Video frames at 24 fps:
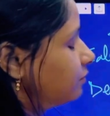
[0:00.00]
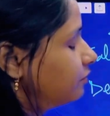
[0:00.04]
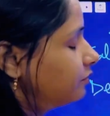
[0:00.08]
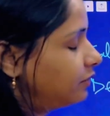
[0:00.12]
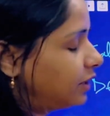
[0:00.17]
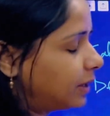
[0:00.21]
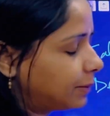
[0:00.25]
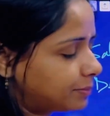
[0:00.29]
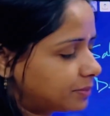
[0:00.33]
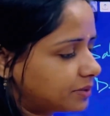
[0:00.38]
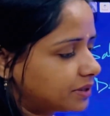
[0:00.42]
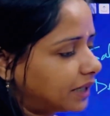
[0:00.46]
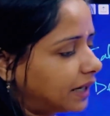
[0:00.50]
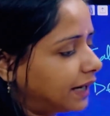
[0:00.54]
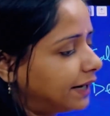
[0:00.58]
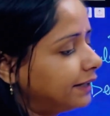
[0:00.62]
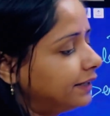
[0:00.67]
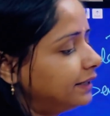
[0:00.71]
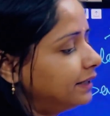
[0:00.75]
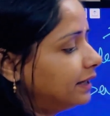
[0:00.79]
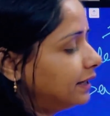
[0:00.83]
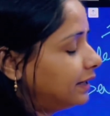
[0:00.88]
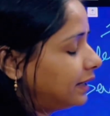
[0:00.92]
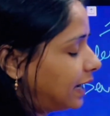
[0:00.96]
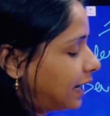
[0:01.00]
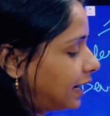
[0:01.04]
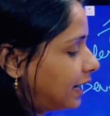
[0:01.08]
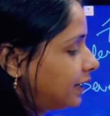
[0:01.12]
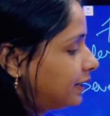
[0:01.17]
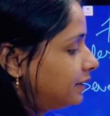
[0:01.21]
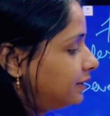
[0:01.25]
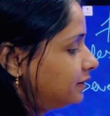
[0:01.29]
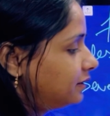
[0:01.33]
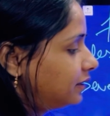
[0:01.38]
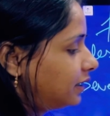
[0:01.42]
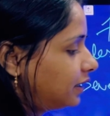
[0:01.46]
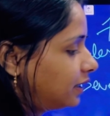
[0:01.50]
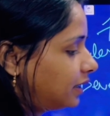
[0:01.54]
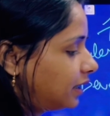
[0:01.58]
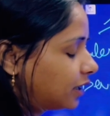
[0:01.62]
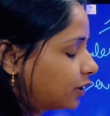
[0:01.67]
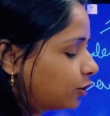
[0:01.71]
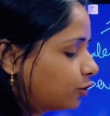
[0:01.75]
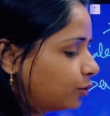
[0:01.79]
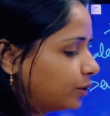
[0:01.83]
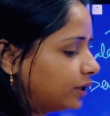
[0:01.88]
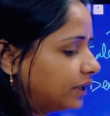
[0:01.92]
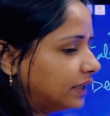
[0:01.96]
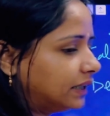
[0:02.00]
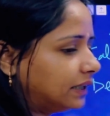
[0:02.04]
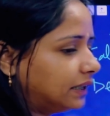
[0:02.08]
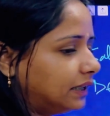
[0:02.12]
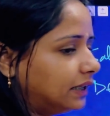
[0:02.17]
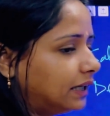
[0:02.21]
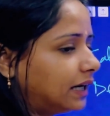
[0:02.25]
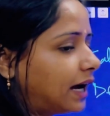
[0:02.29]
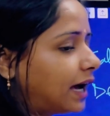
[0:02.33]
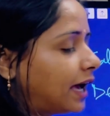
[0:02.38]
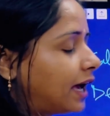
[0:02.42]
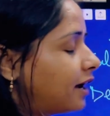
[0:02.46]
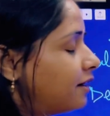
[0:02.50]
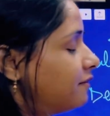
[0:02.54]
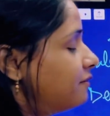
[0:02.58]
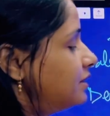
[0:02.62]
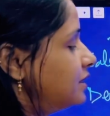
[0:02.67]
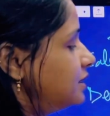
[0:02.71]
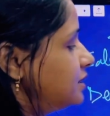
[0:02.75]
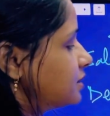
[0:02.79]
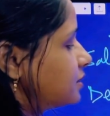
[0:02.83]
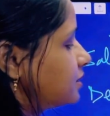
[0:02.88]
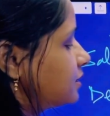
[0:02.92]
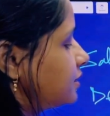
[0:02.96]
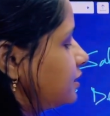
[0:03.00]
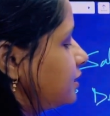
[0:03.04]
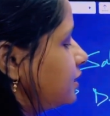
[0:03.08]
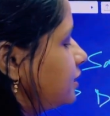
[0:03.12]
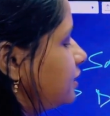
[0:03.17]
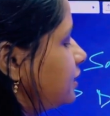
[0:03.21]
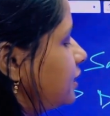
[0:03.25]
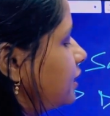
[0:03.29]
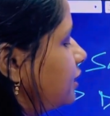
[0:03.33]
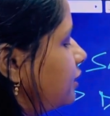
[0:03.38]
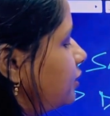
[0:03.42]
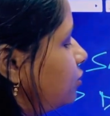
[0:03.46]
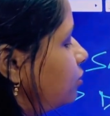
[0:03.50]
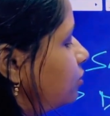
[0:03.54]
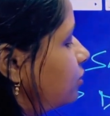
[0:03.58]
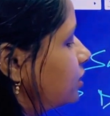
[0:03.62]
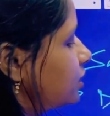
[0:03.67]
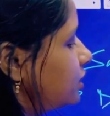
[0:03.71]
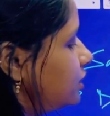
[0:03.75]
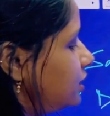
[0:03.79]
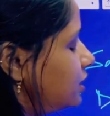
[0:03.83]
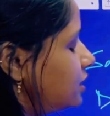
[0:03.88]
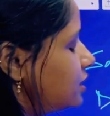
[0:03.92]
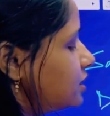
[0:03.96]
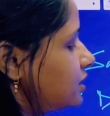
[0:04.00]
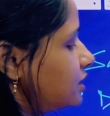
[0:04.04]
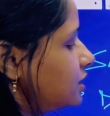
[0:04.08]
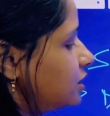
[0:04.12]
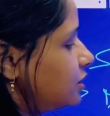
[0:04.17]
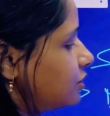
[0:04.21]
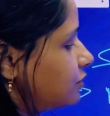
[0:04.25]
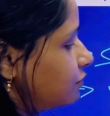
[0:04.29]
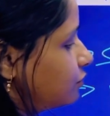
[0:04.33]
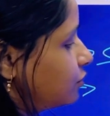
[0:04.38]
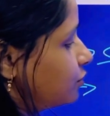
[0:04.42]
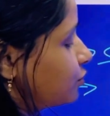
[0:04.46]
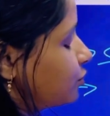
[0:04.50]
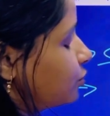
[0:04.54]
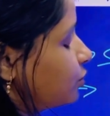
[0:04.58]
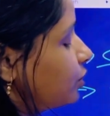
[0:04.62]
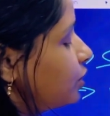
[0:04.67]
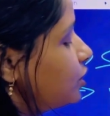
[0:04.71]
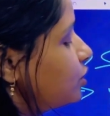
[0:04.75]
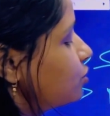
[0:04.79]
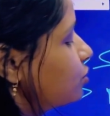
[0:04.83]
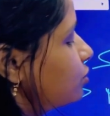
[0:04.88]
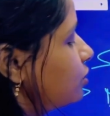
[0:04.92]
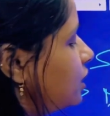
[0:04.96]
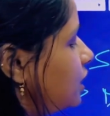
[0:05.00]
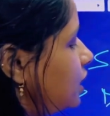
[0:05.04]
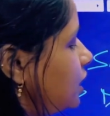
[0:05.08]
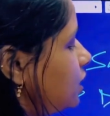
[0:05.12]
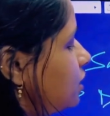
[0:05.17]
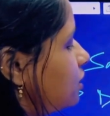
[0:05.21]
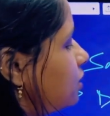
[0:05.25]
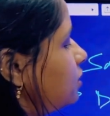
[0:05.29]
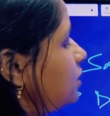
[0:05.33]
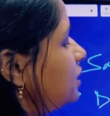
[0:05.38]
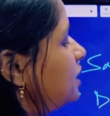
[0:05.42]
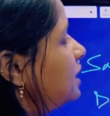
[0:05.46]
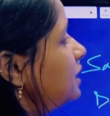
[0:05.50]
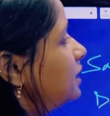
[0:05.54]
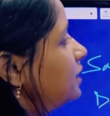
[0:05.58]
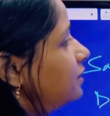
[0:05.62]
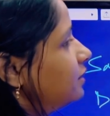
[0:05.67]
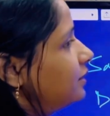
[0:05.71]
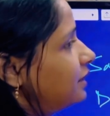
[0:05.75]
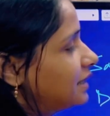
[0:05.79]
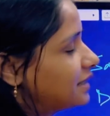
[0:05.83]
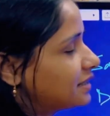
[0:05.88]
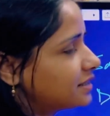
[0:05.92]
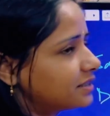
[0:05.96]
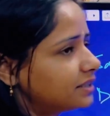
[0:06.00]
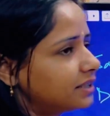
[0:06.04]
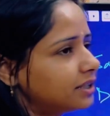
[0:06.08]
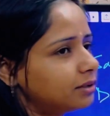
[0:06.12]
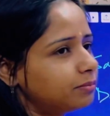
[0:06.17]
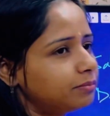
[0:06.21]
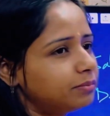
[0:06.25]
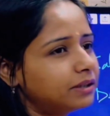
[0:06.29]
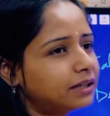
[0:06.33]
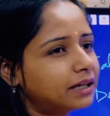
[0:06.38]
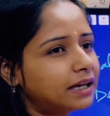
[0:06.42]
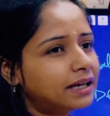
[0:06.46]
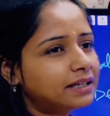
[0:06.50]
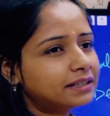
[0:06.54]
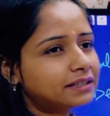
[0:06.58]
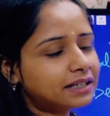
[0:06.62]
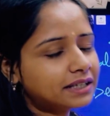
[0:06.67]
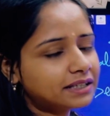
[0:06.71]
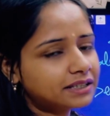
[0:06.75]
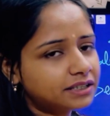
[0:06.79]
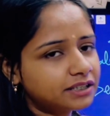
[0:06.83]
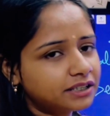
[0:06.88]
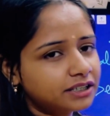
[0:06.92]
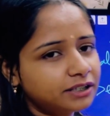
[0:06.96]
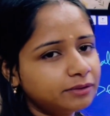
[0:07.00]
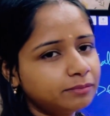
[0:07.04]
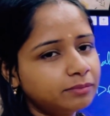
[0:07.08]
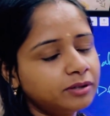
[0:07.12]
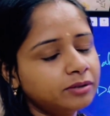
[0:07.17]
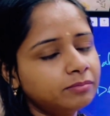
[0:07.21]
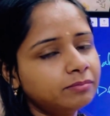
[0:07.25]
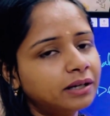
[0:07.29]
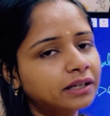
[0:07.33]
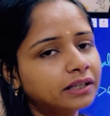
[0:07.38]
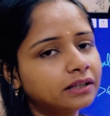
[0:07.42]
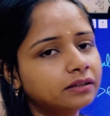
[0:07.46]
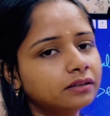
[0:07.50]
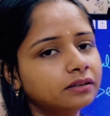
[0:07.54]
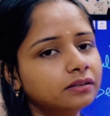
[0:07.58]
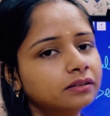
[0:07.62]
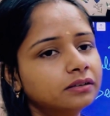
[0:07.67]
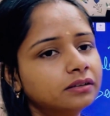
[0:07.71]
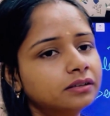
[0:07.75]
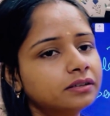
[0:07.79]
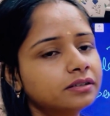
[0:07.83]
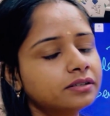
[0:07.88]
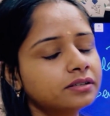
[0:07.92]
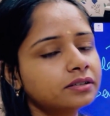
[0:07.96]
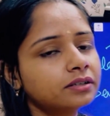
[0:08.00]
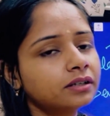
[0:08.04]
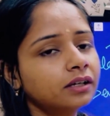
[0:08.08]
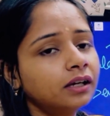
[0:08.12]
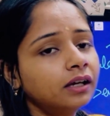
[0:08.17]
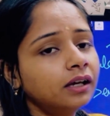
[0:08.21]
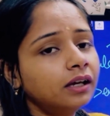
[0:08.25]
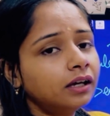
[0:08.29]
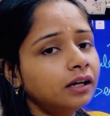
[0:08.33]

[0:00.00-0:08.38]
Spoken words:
website, and accordingly I have inserted the record in the Salesforce. Okay, so here REST APIs, HTTP methods,